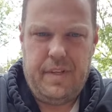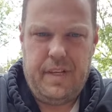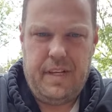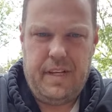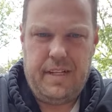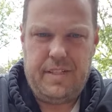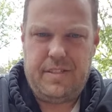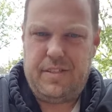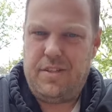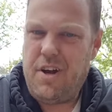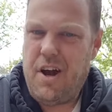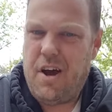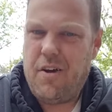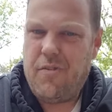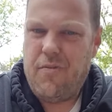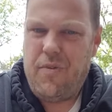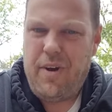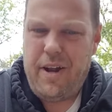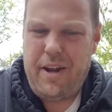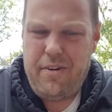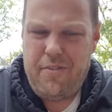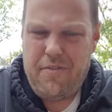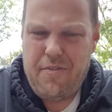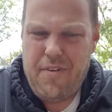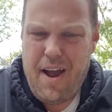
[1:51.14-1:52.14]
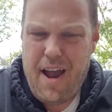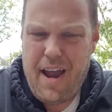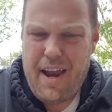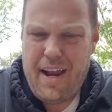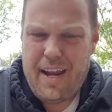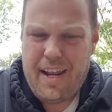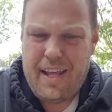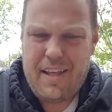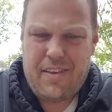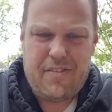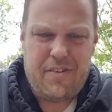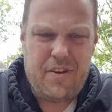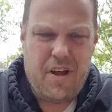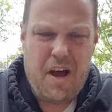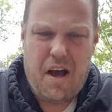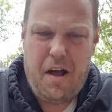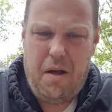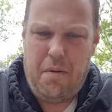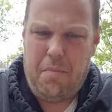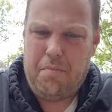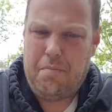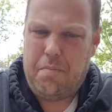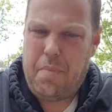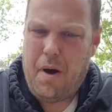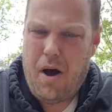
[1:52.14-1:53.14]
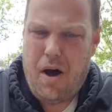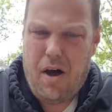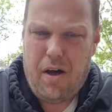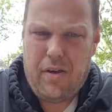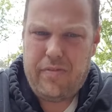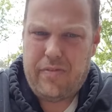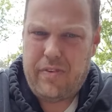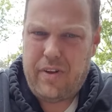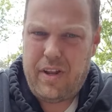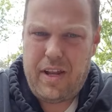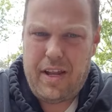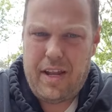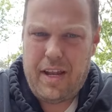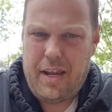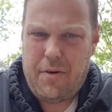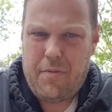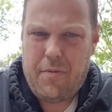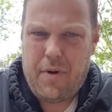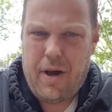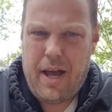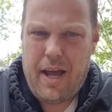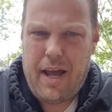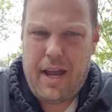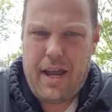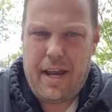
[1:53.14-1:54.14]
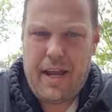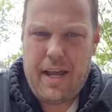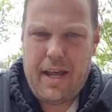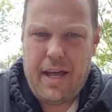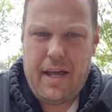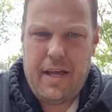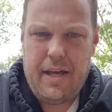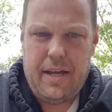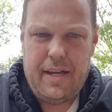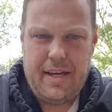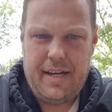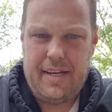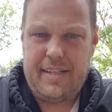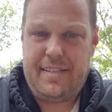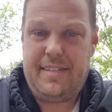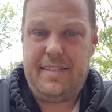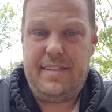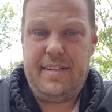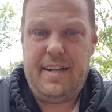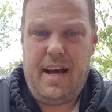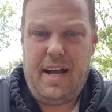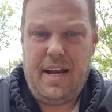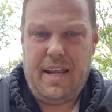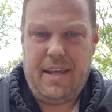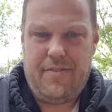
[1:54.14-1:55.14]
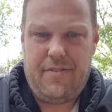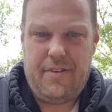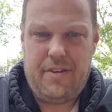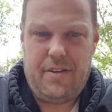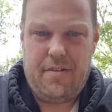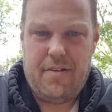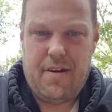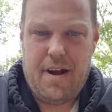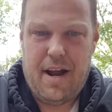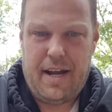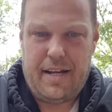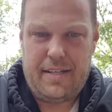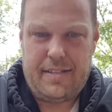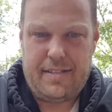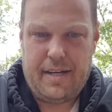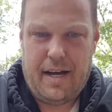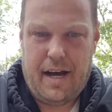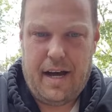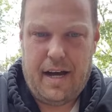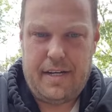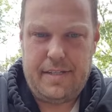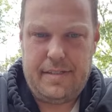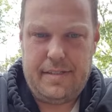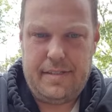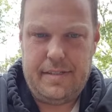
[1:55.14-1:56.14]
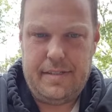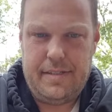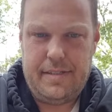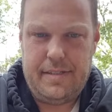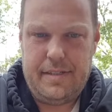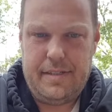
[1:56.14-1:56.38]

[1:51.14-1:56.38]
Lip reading: It's not written right. It's not embossed in any way. It's not even the right size.